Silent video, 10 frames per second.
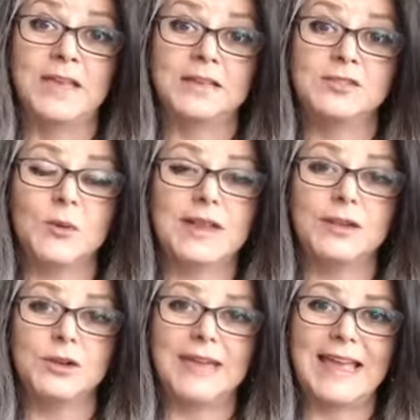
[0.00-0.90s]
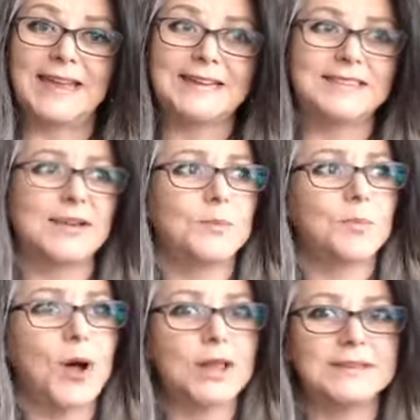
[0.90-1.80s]
So I look at their
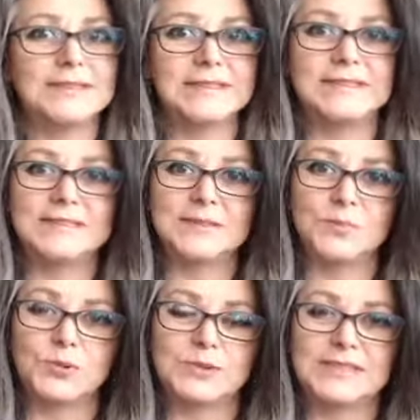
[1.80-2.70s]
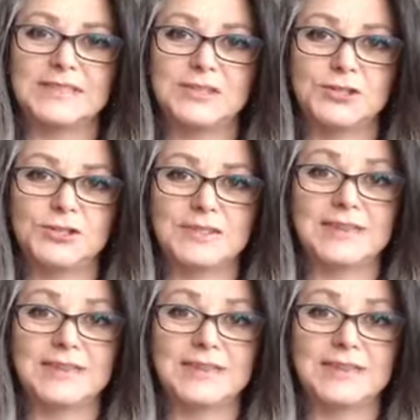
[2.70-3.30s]
policies and procedures,